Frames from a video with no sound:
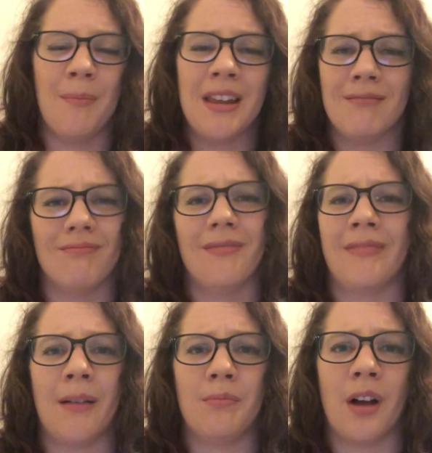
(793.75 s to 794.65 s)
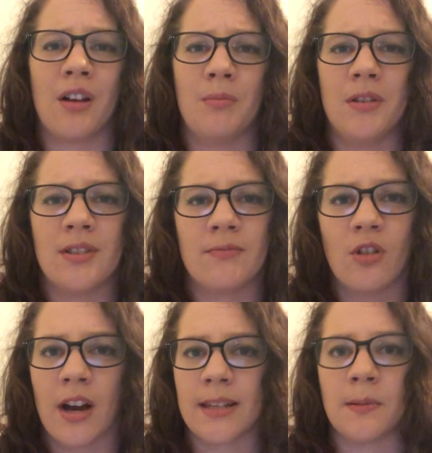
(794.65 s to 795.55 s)
I mean, that I could be just
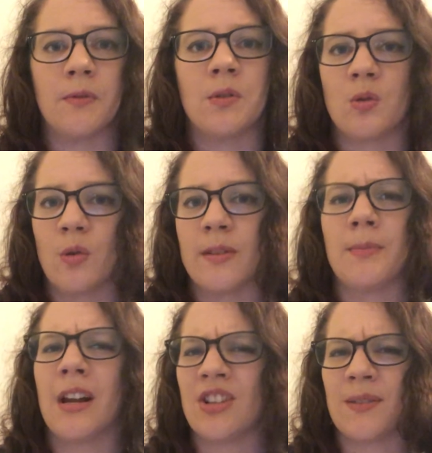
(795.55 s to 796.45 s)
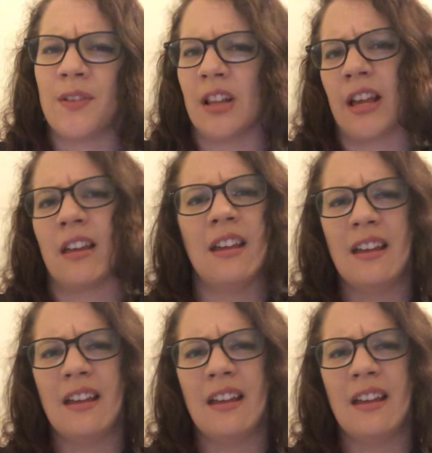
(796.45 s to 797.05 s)
grasping for straws, but I just feel like